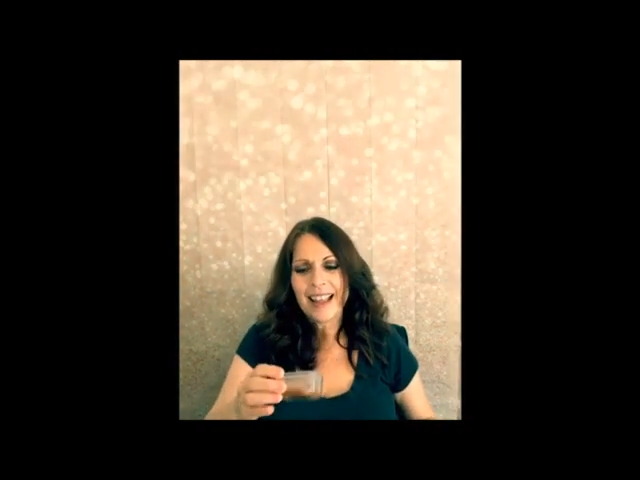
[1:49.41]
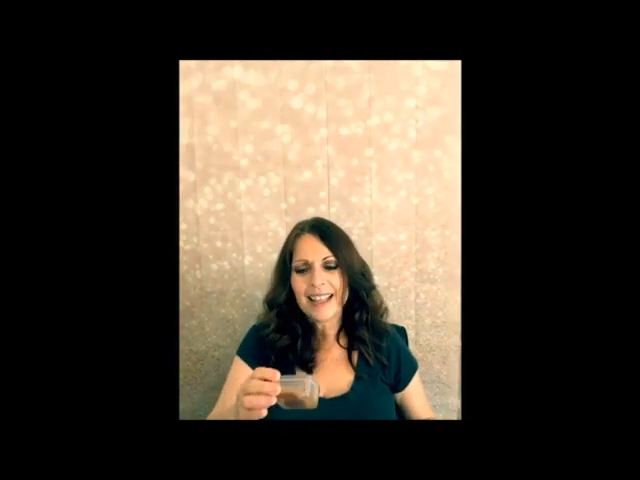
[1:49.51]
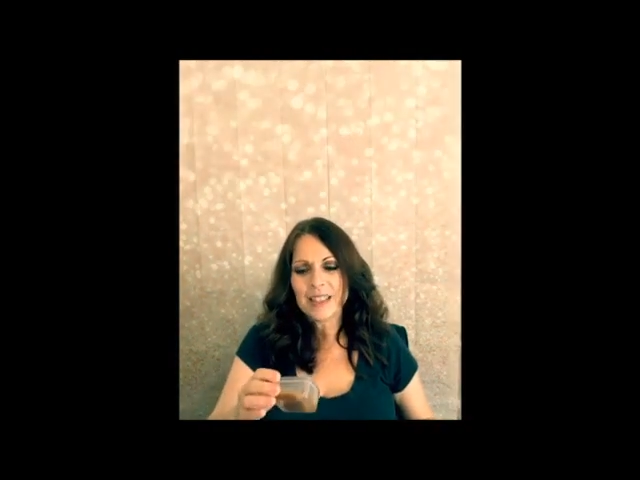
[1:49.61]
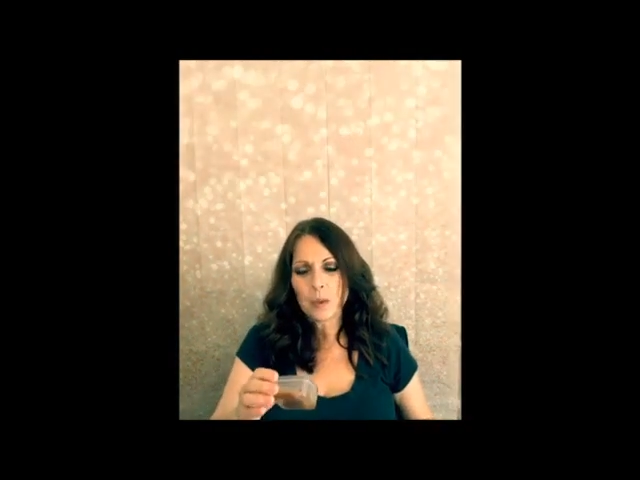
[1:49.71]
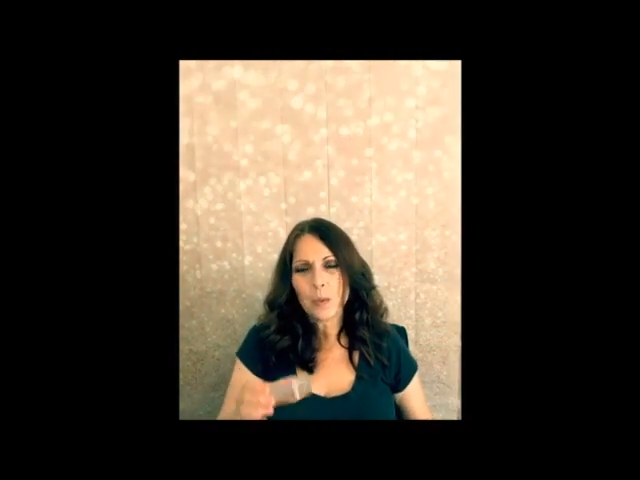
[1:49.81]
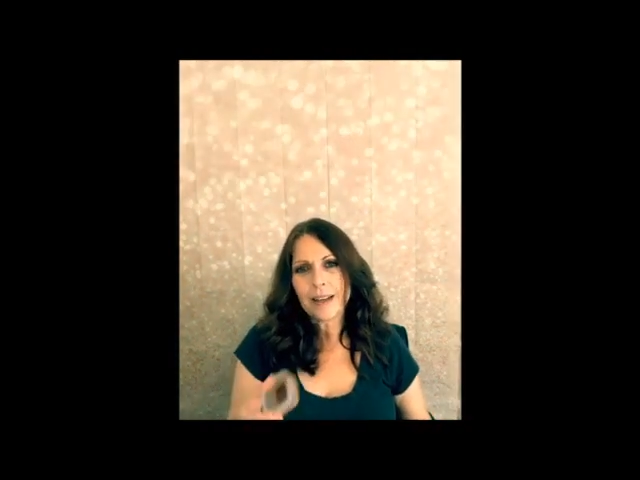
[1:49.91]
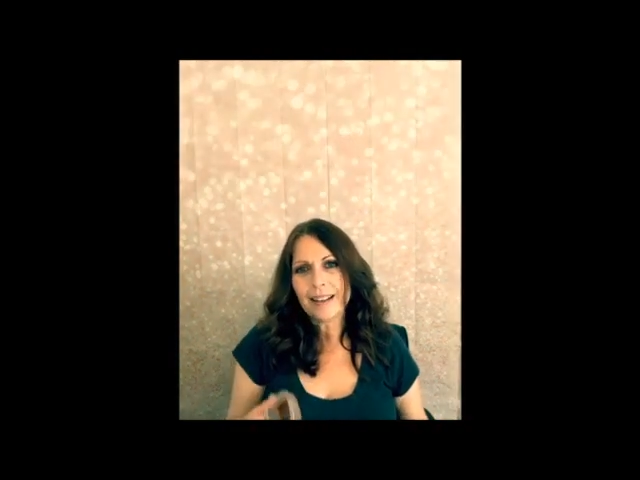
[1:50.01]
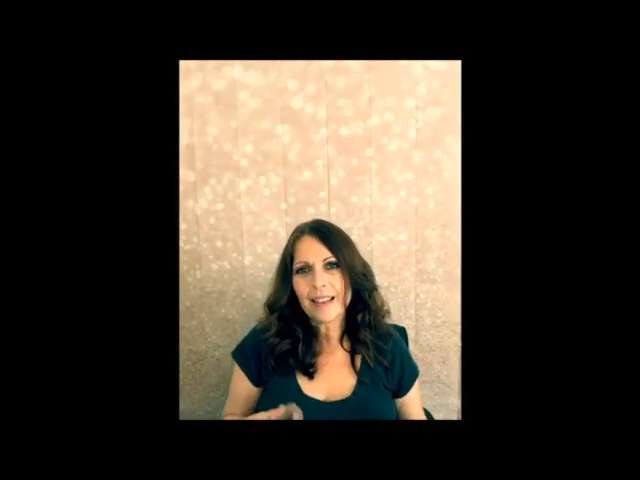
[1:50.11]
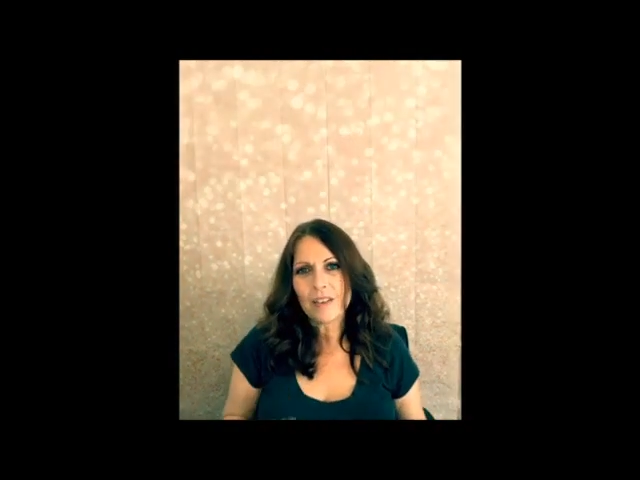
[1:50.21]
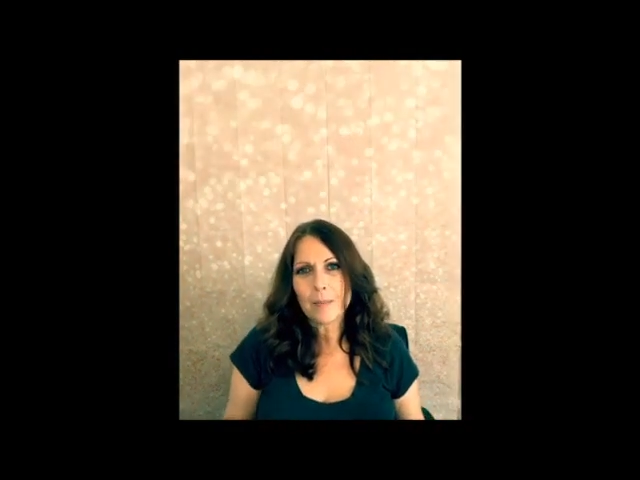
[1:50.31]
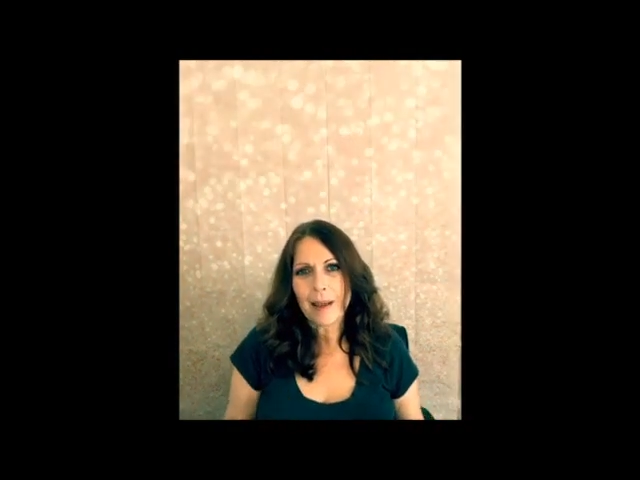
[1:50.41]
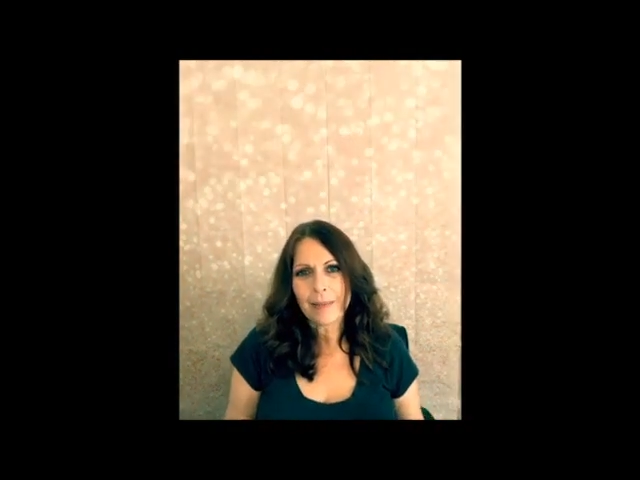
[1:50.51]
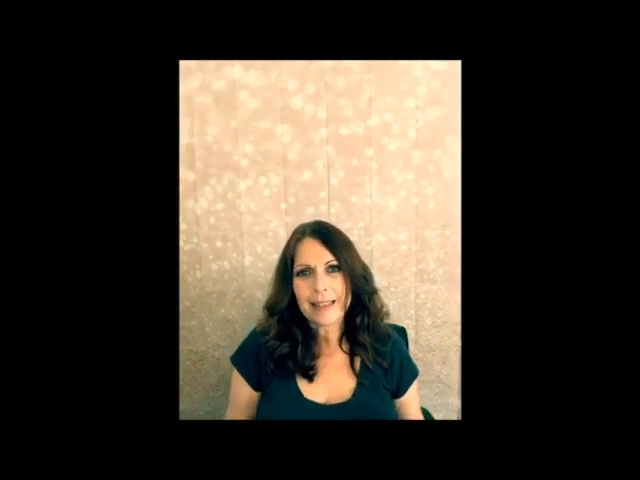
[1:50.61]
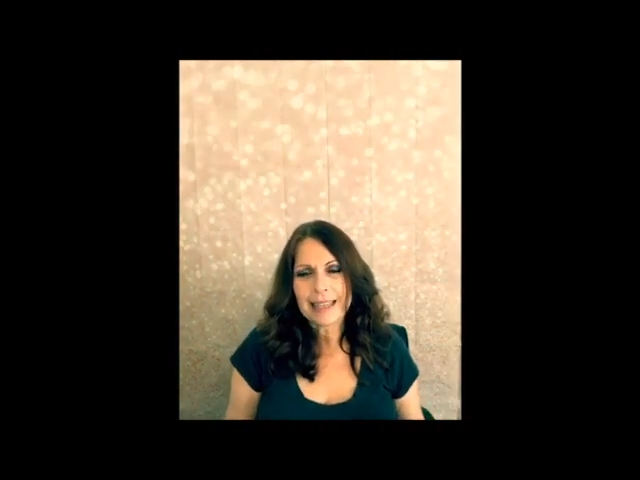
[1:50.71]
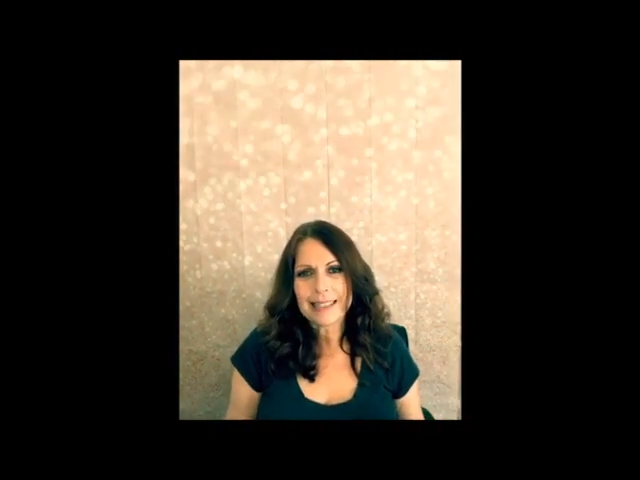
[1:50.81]
And so what I love
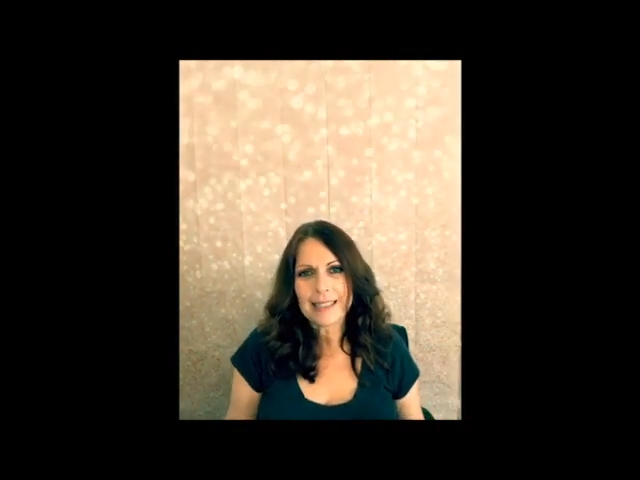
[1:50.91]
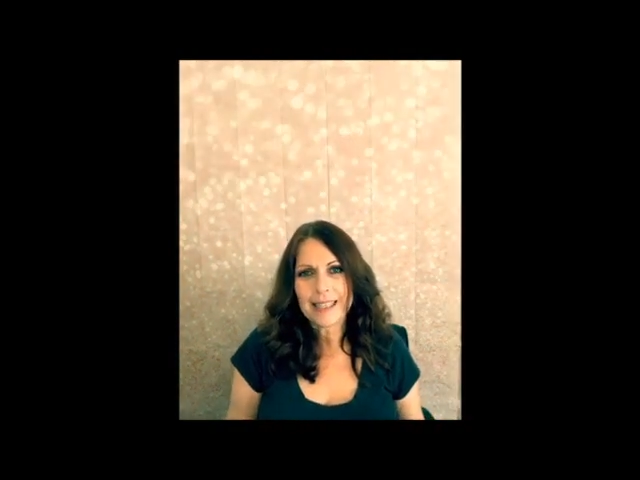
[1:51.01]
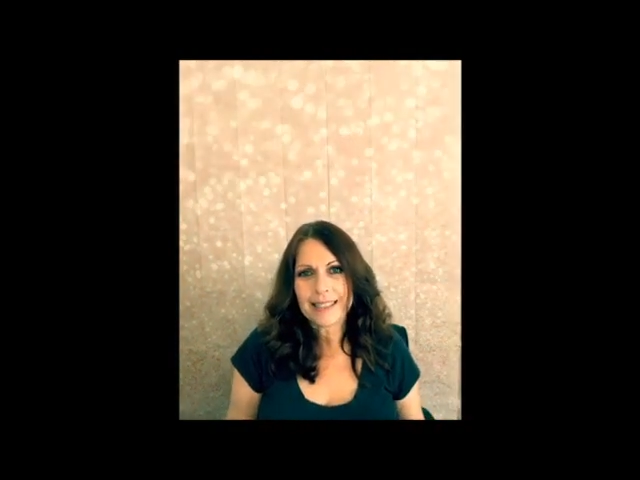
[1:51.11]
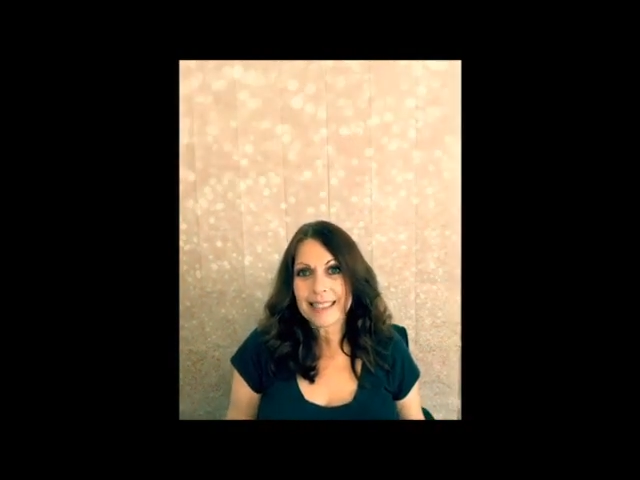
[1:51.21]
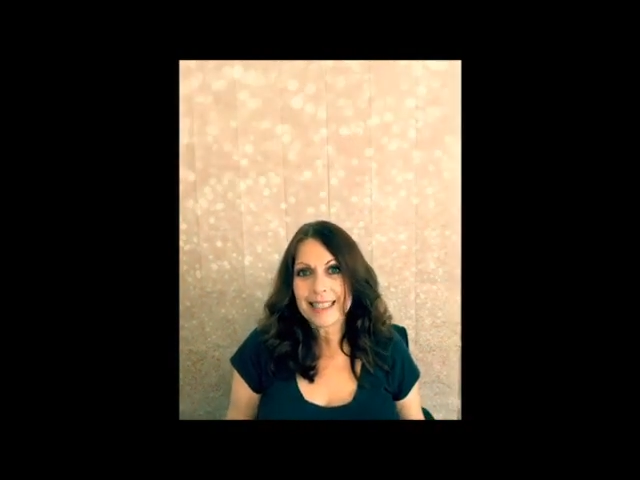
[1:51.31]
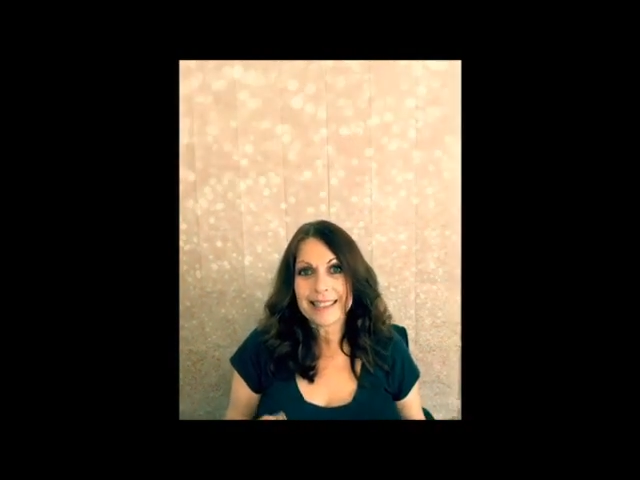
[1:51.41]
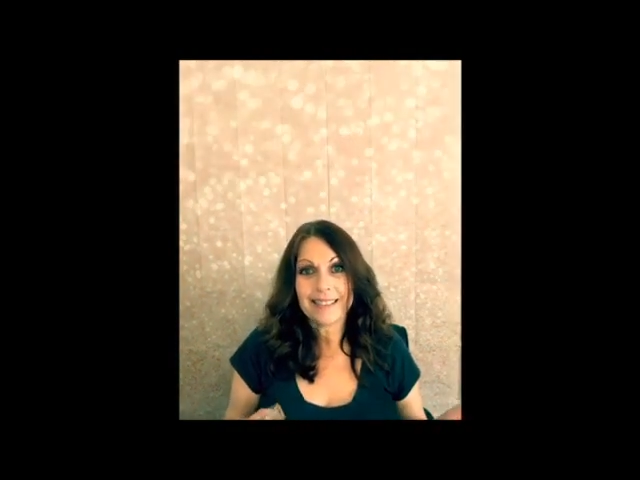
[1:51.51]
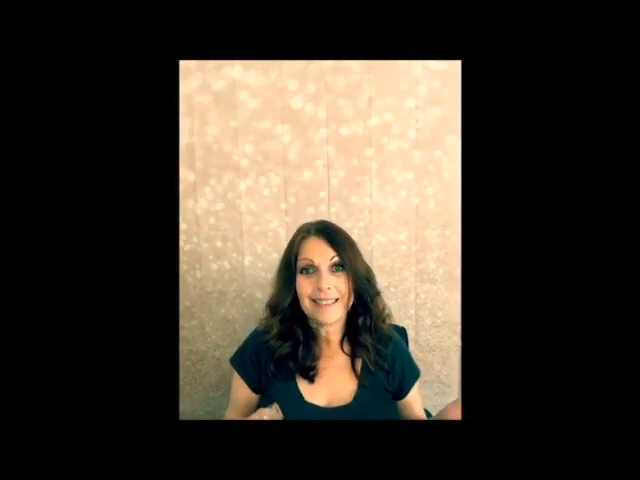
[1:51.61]
about this is it's